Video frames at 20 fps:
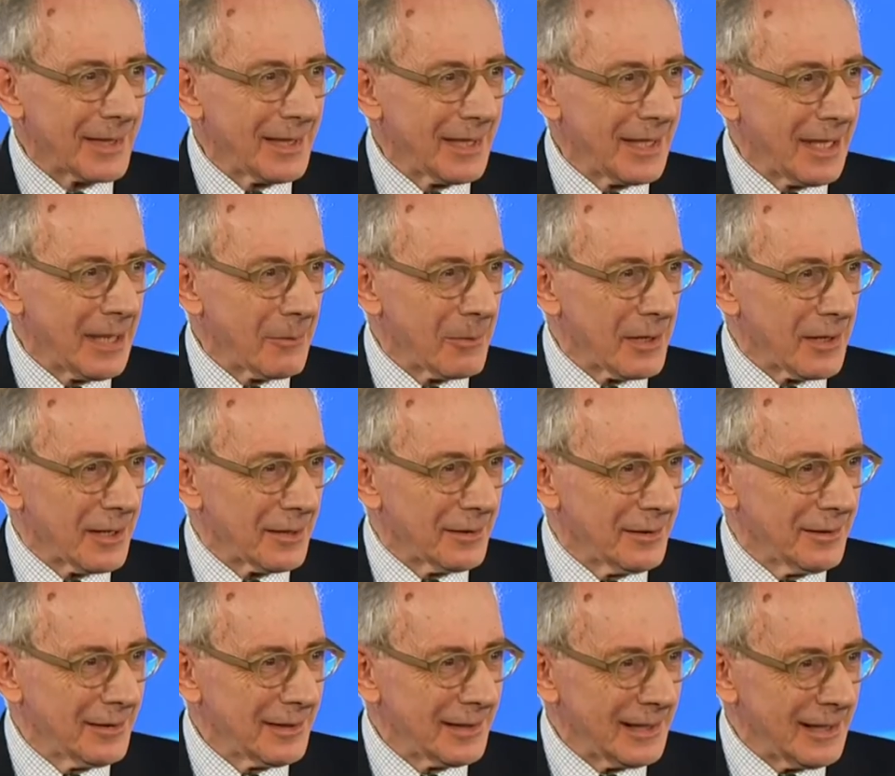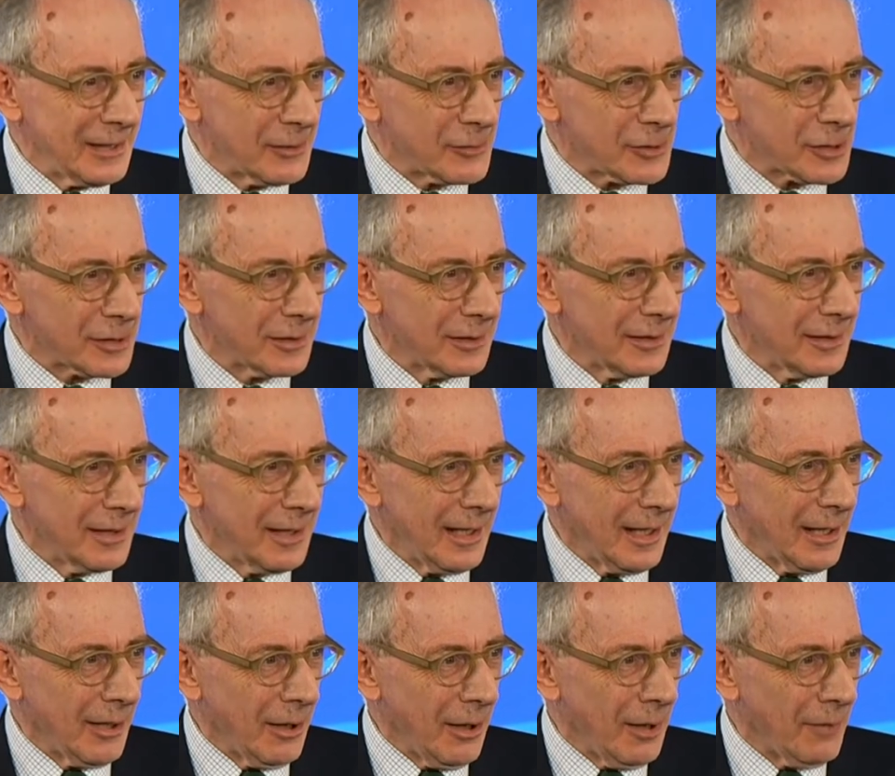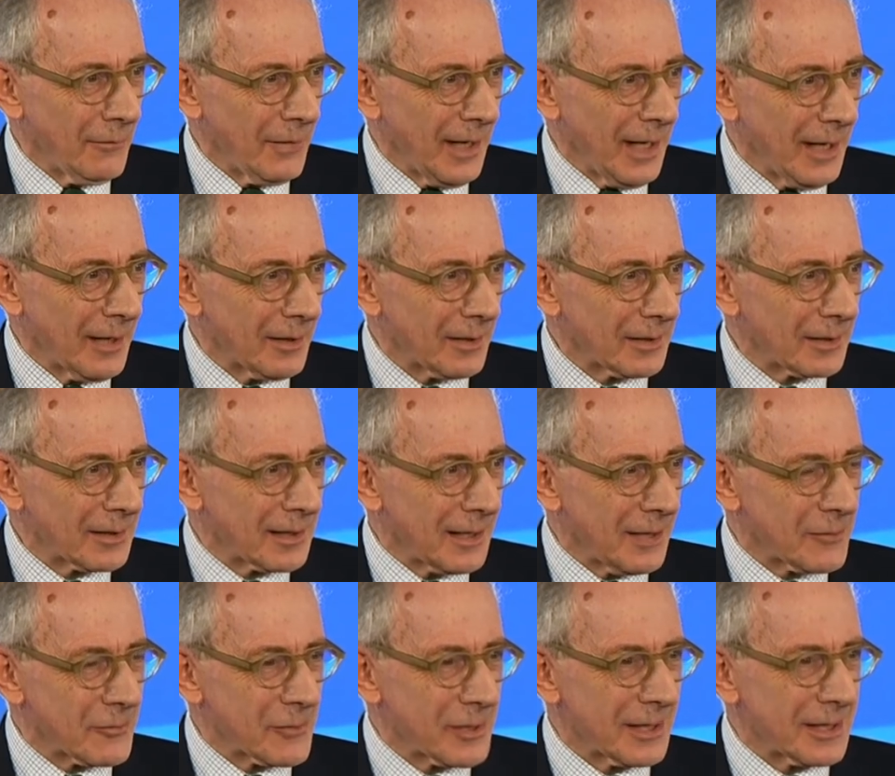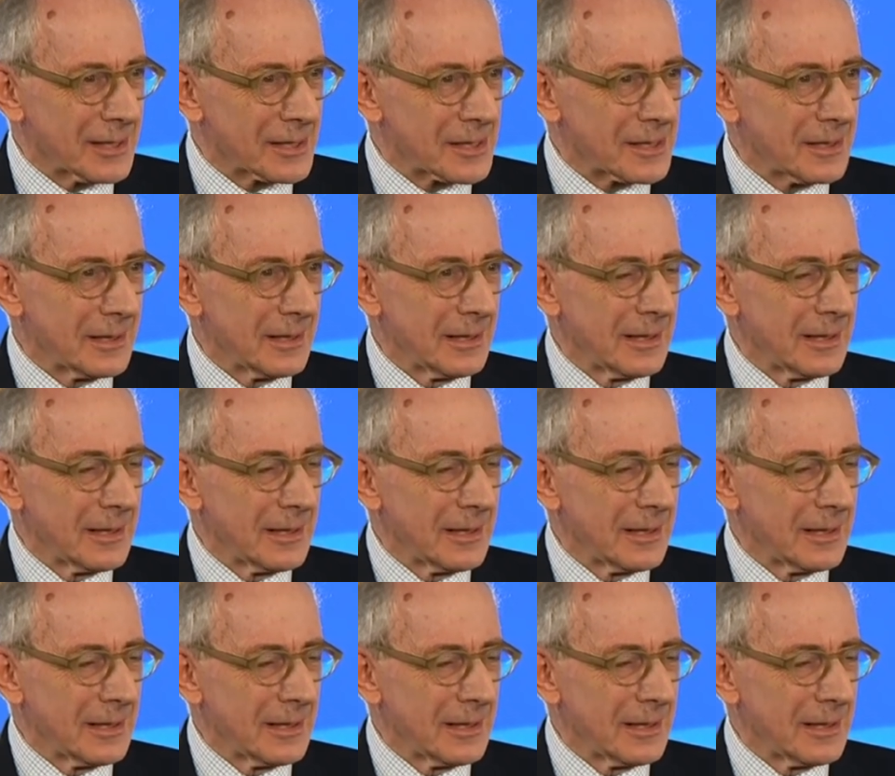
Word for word: uh, within each uh, of our countries.